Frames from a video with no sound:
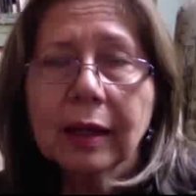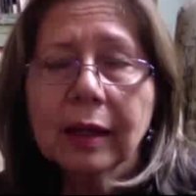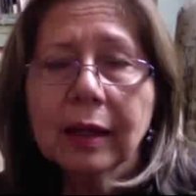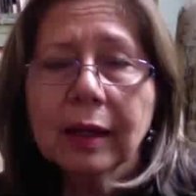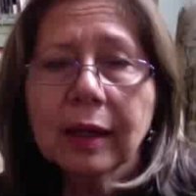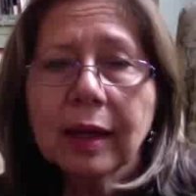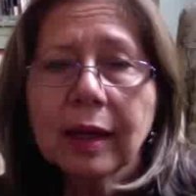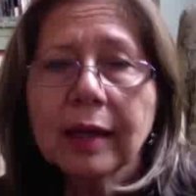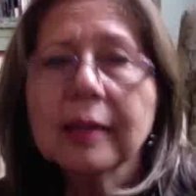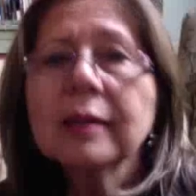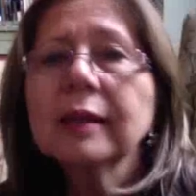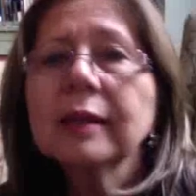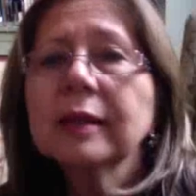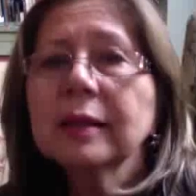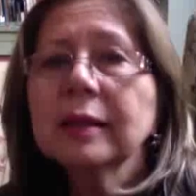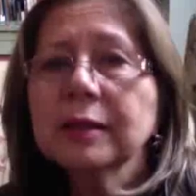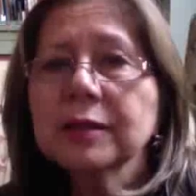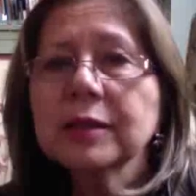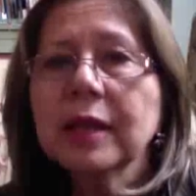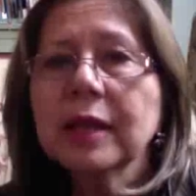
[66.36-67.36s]
and in the
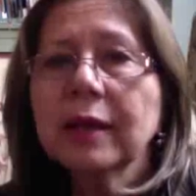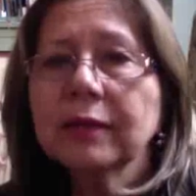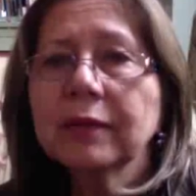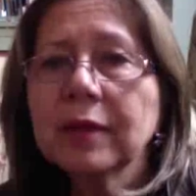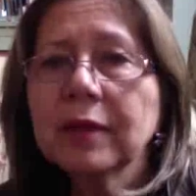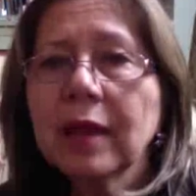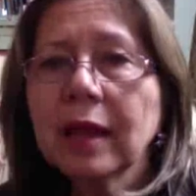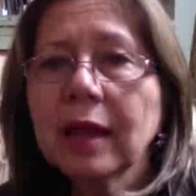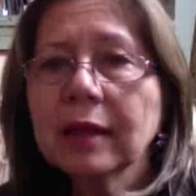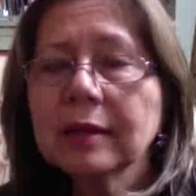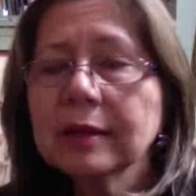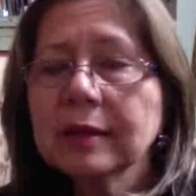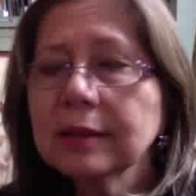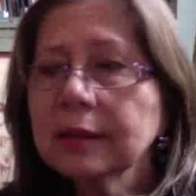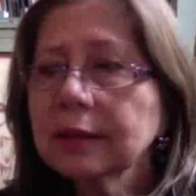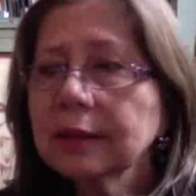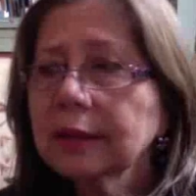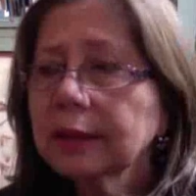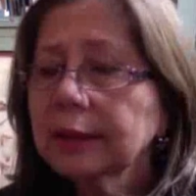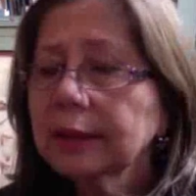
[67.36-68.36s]
years after that.
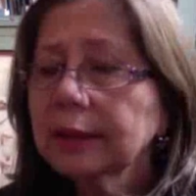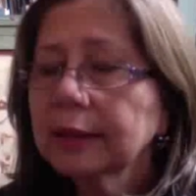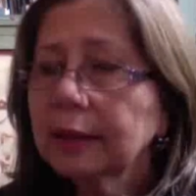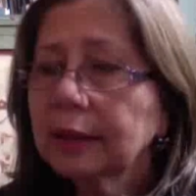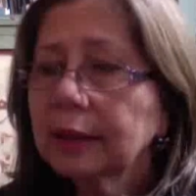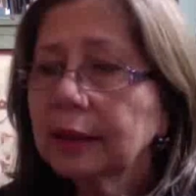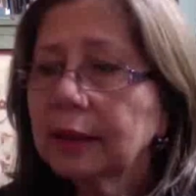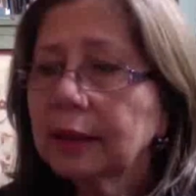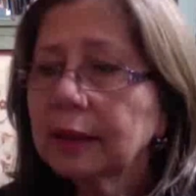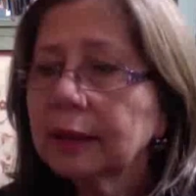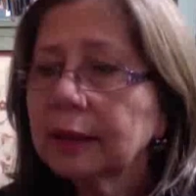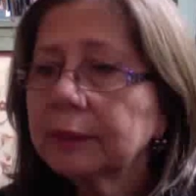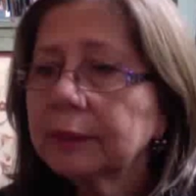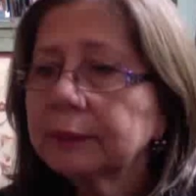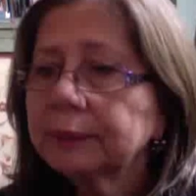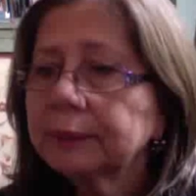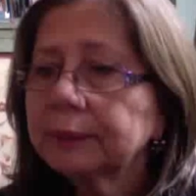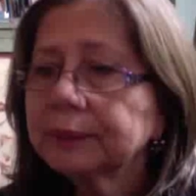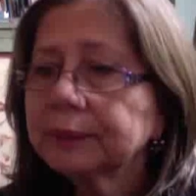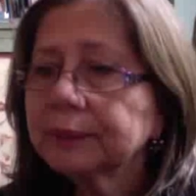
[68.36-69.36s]

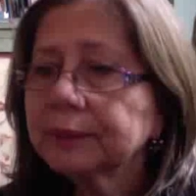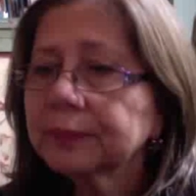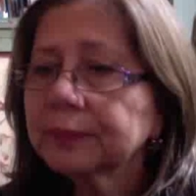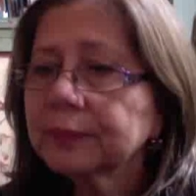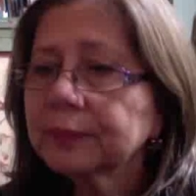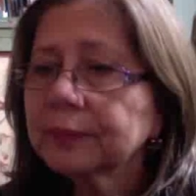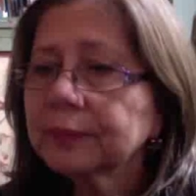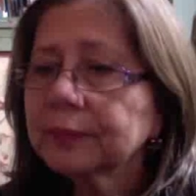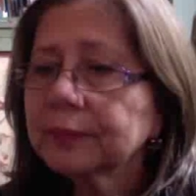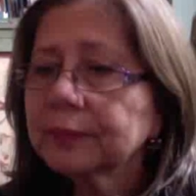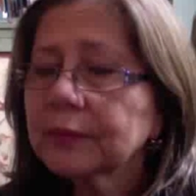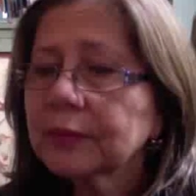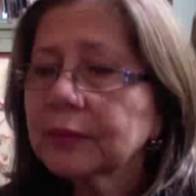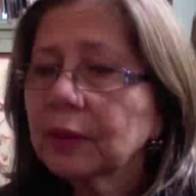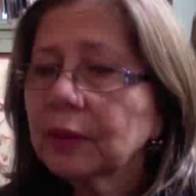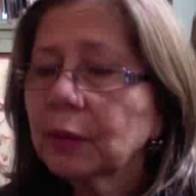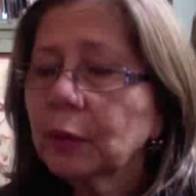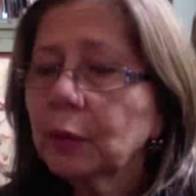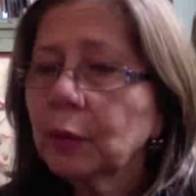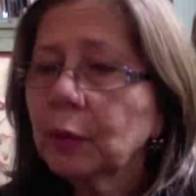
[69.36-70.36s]
Um,
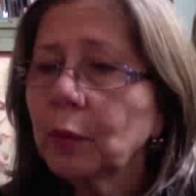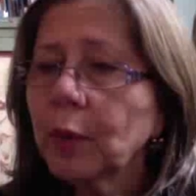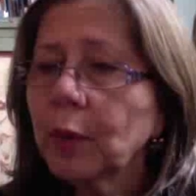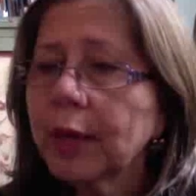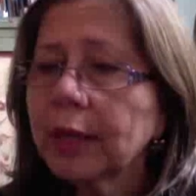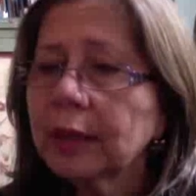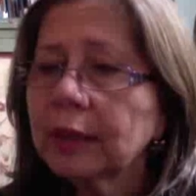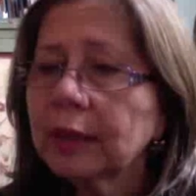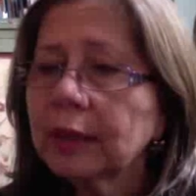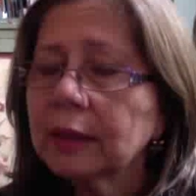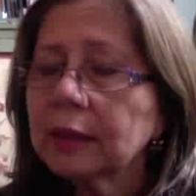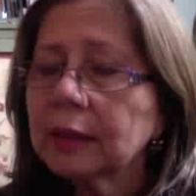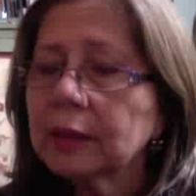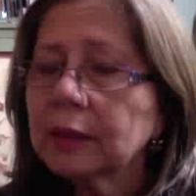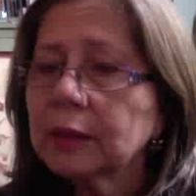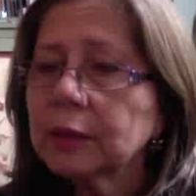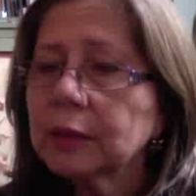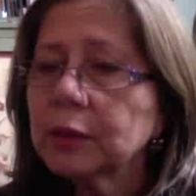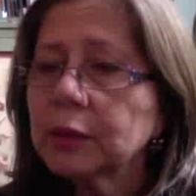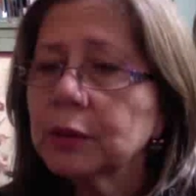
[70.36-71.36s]
when
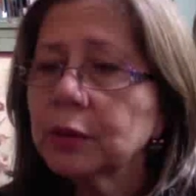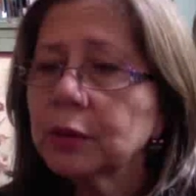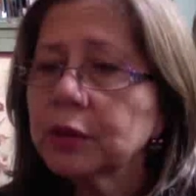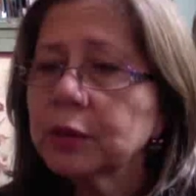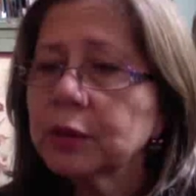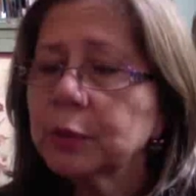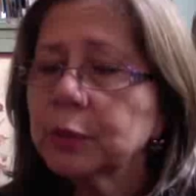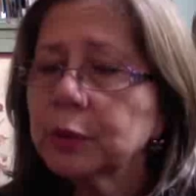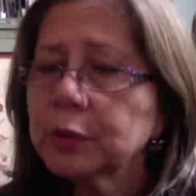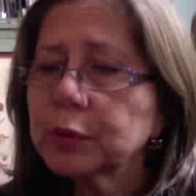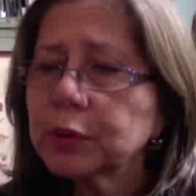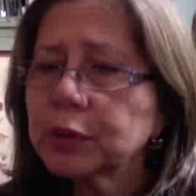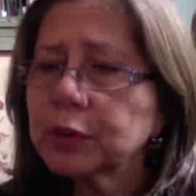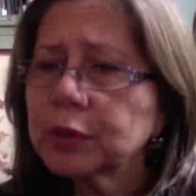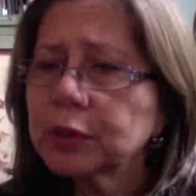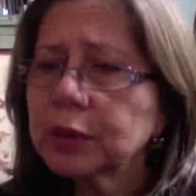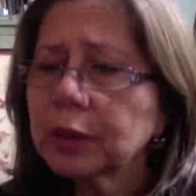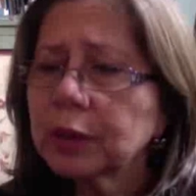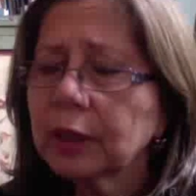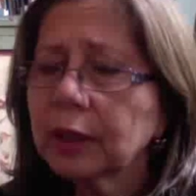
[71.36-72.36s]
George
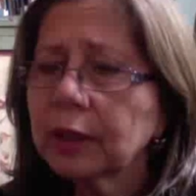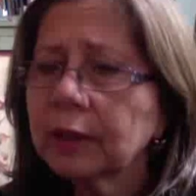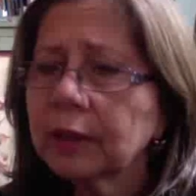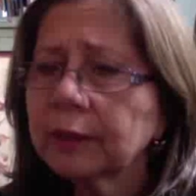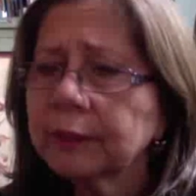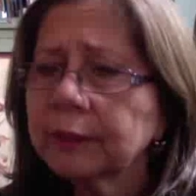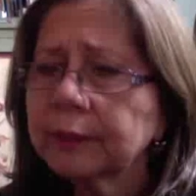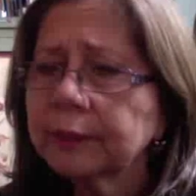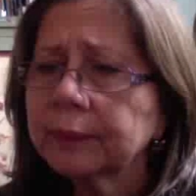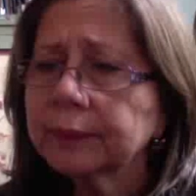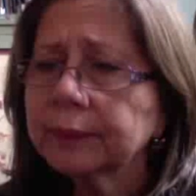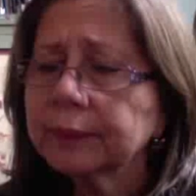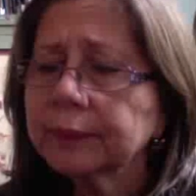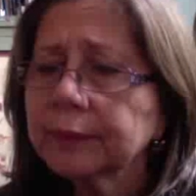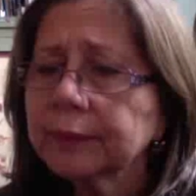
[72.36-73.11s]
Bush um,